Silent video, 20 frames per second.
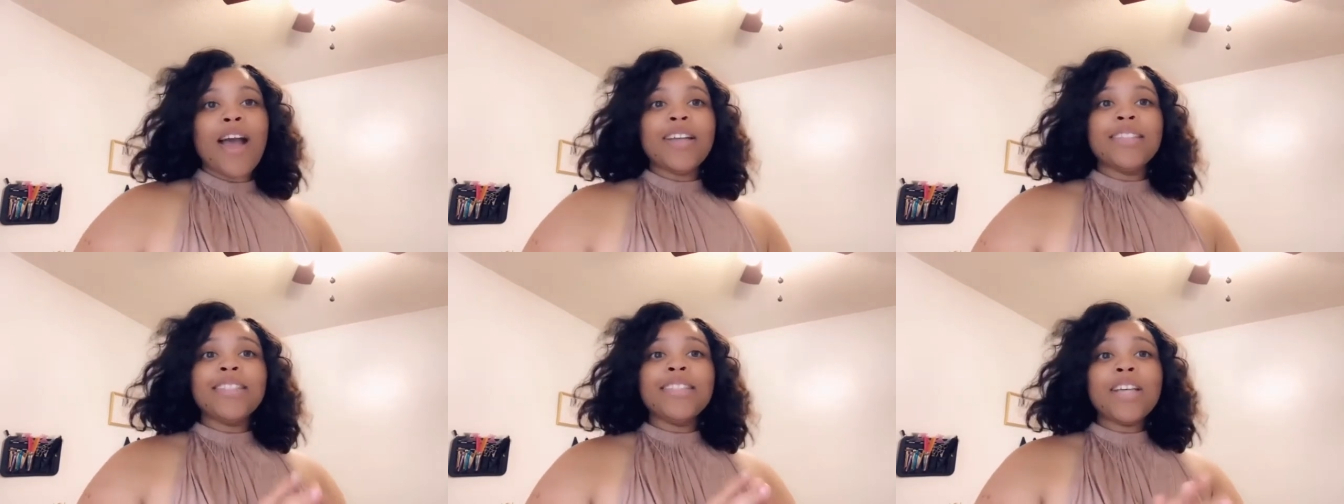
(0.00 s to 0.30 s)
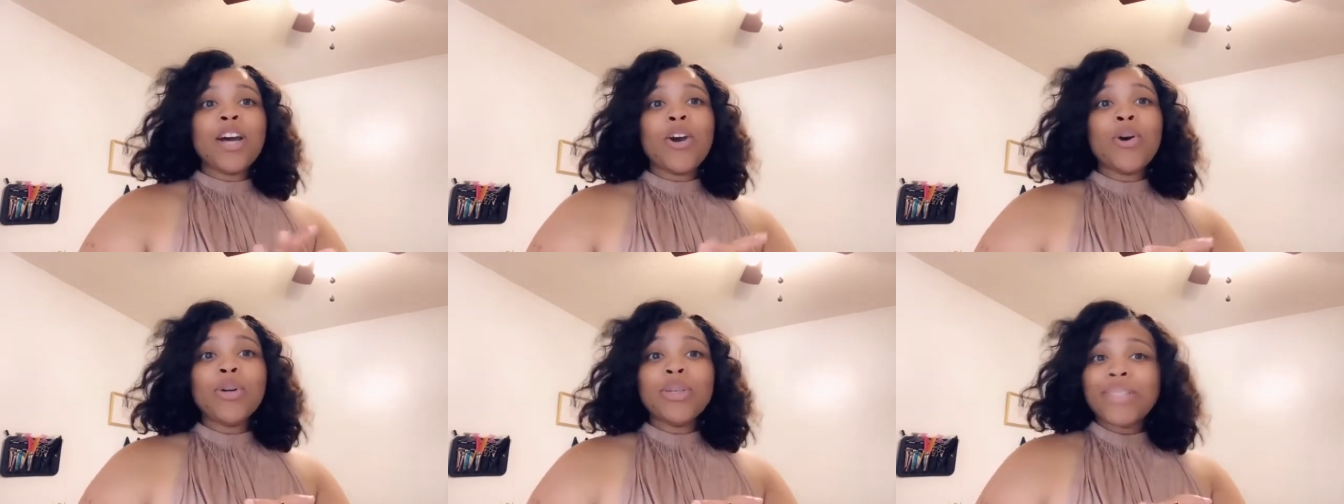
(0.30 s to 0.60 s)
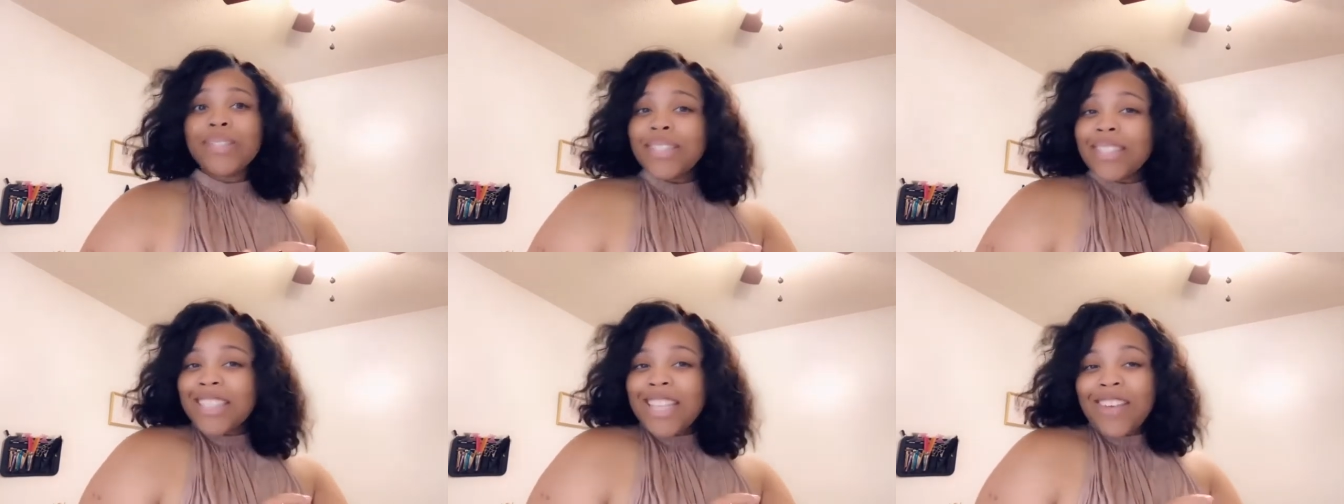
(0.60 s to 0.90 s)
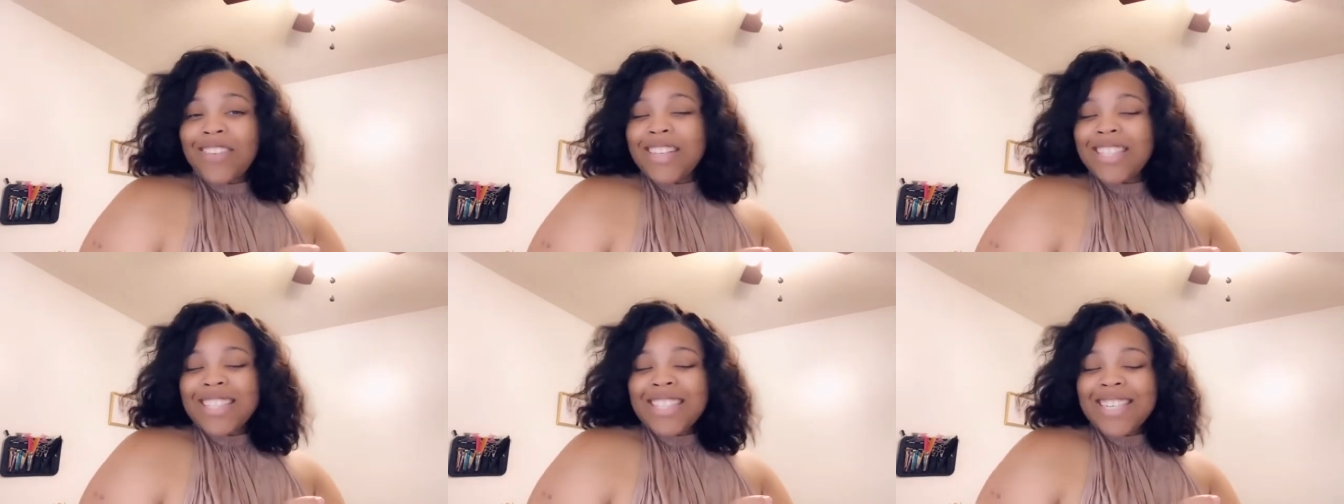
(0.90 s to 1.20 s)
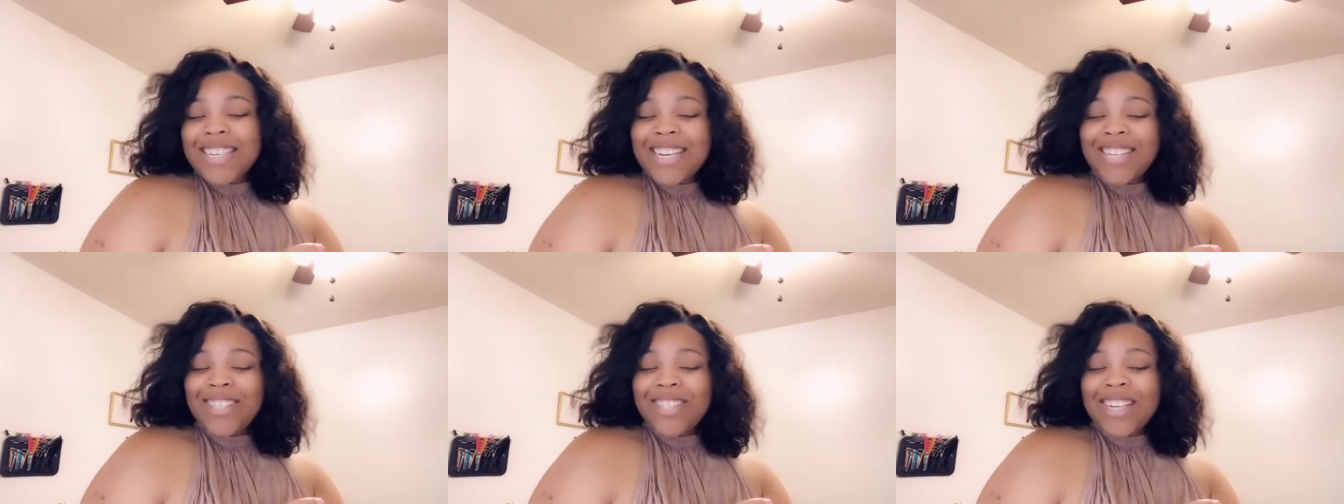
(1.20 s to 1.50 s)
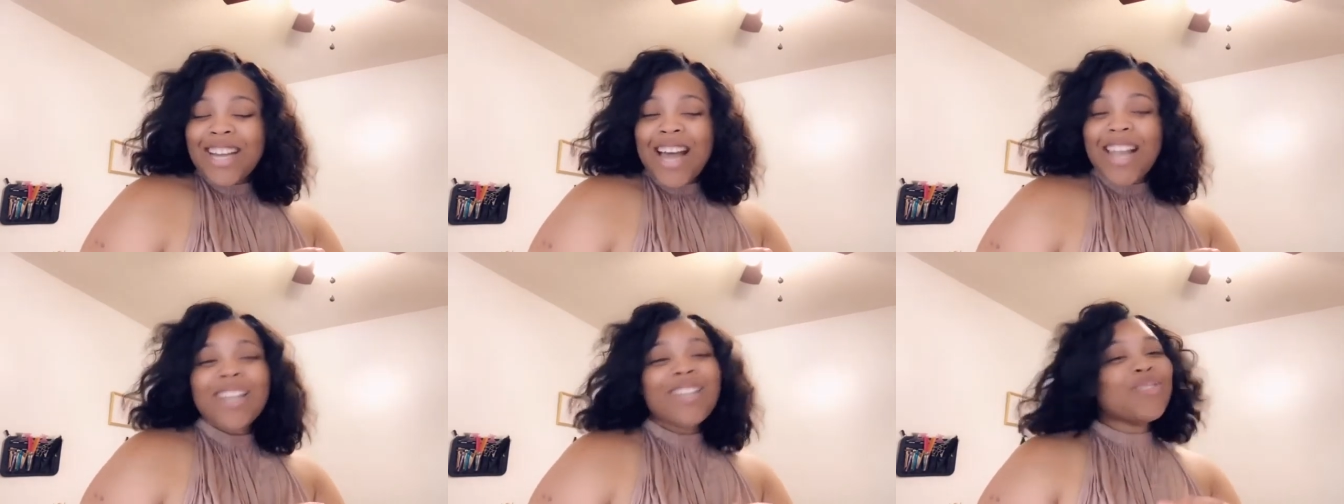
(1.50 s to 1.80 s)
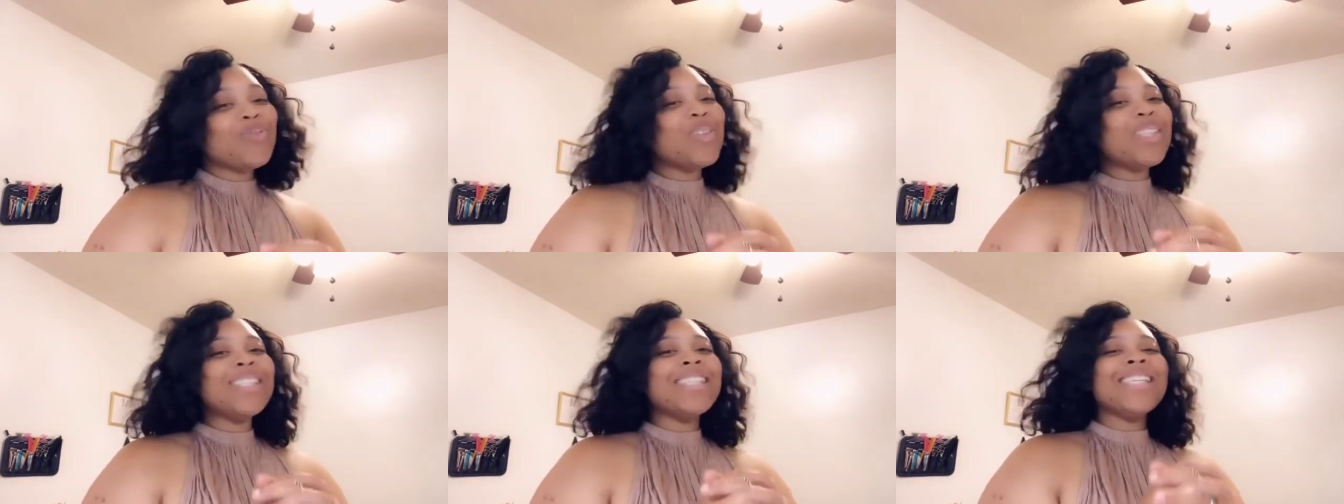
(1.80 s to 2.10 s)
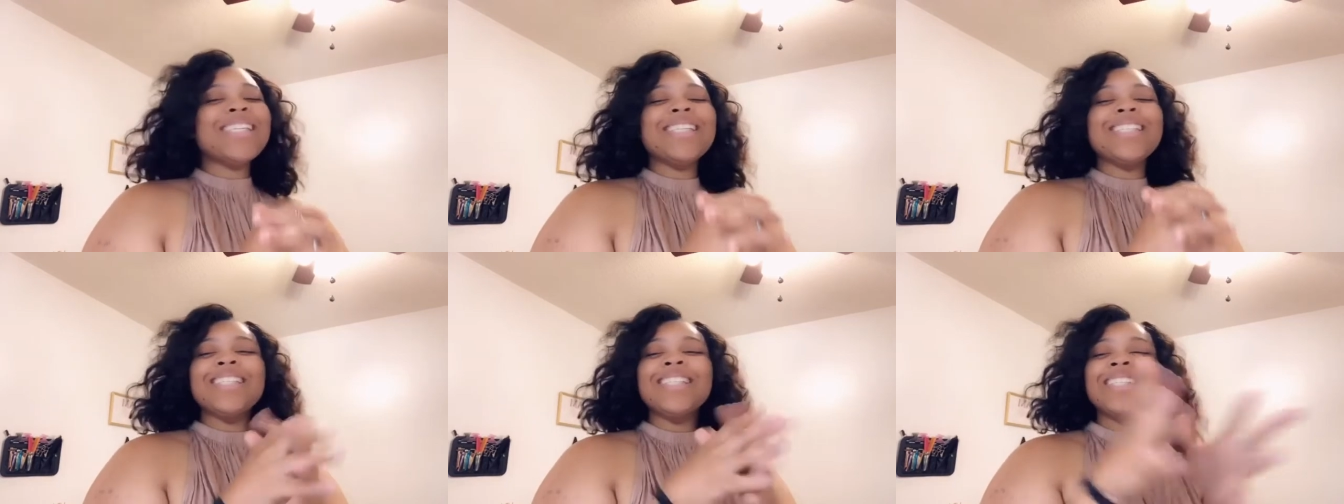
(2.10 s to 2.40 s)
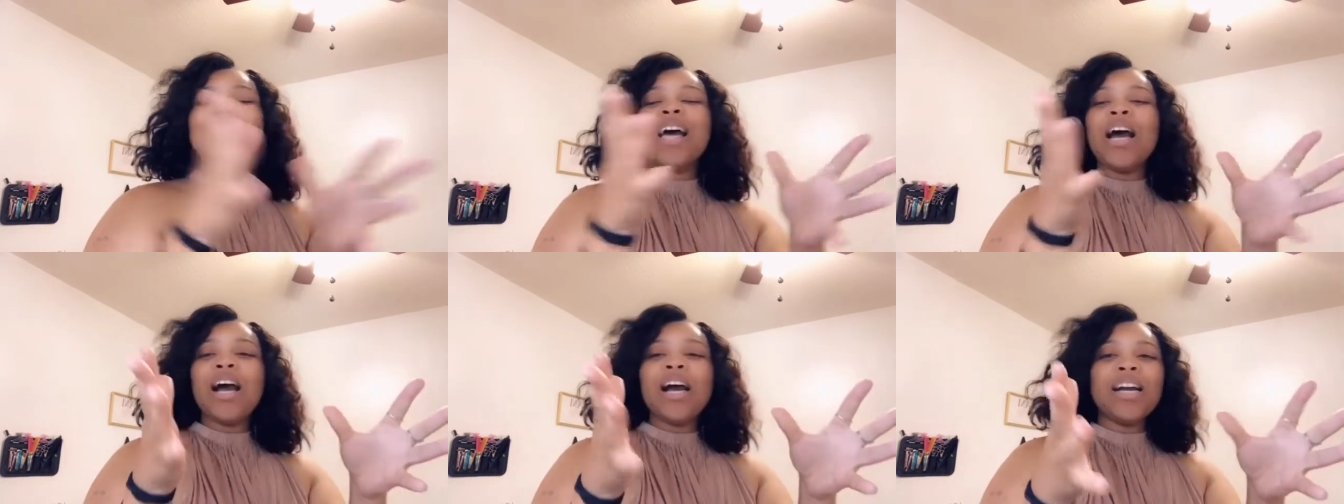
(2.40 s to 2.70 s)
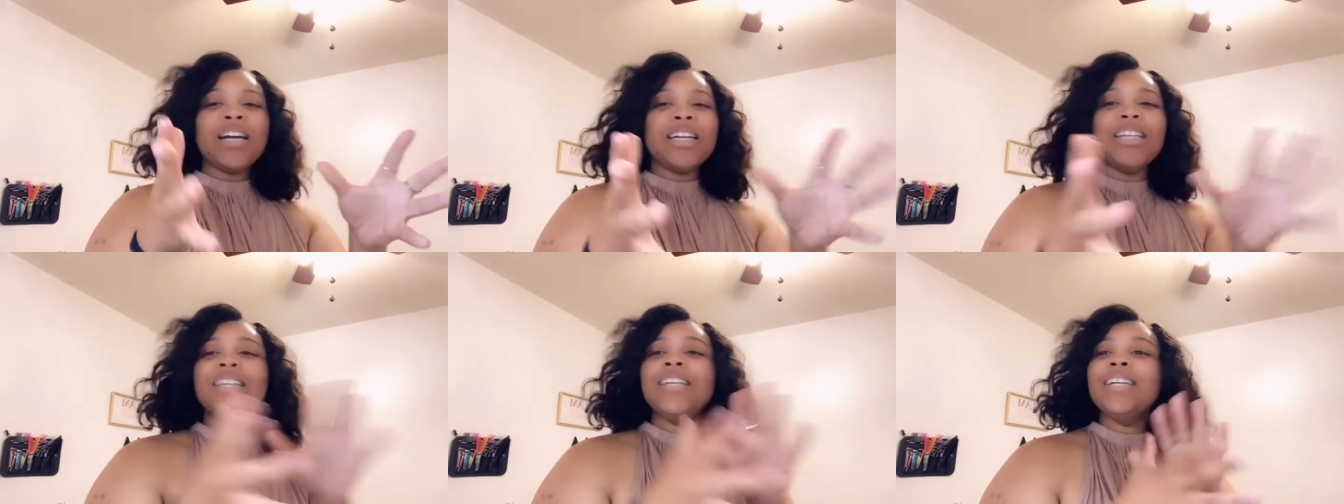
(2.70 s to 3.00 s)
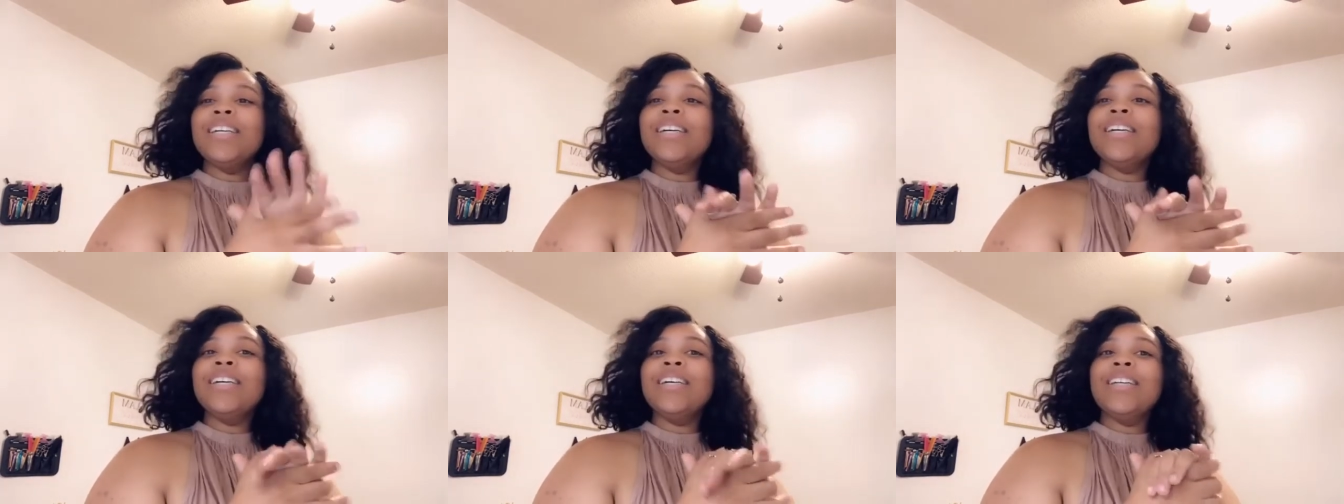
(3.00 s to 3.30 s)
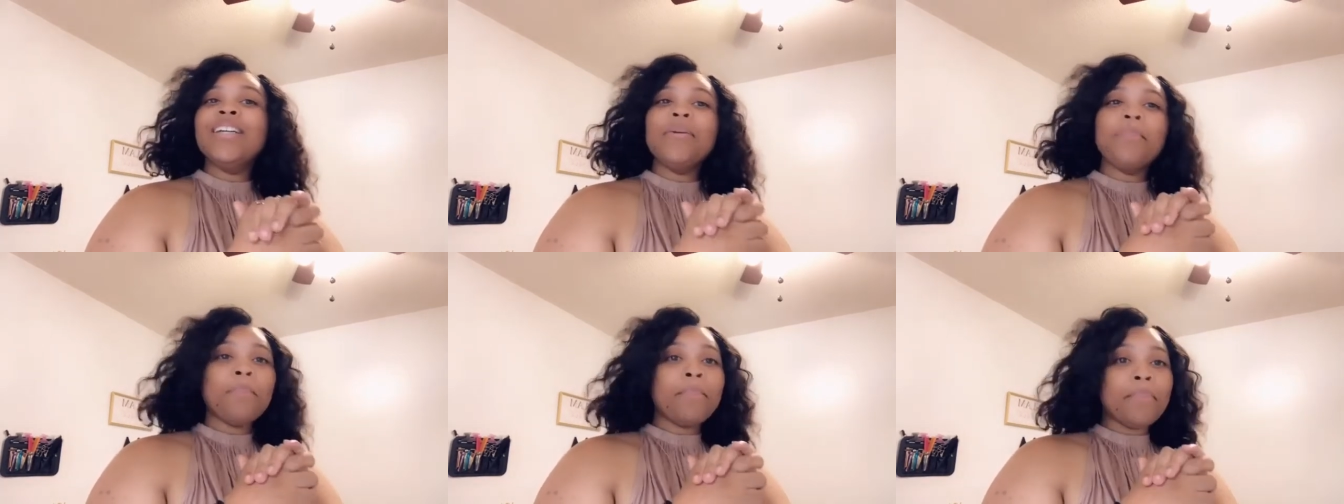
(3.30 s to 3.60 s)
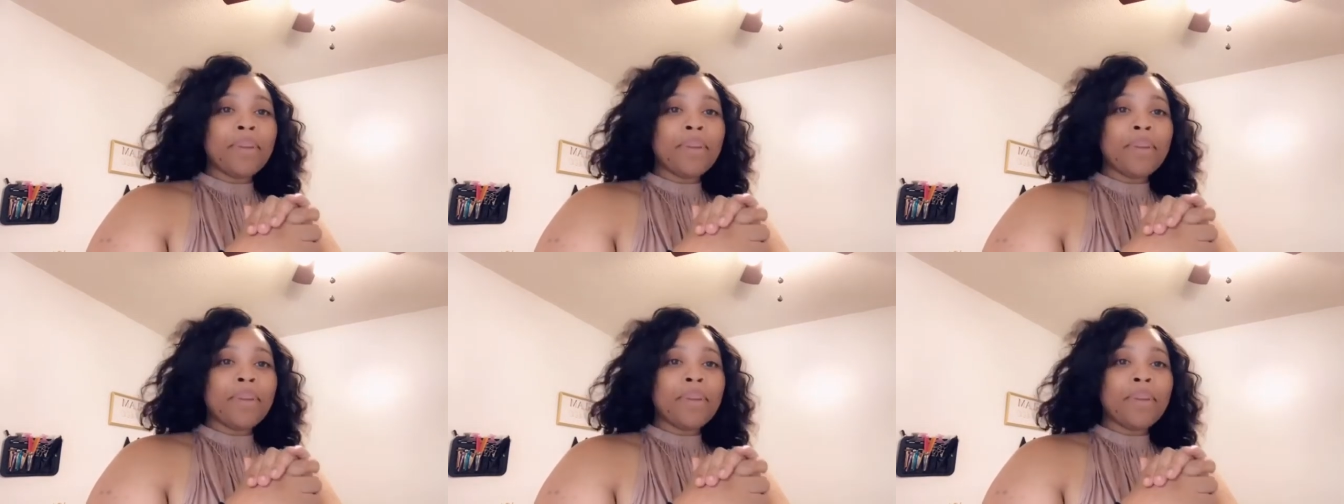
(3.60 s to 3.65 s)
So $1,700, which is good.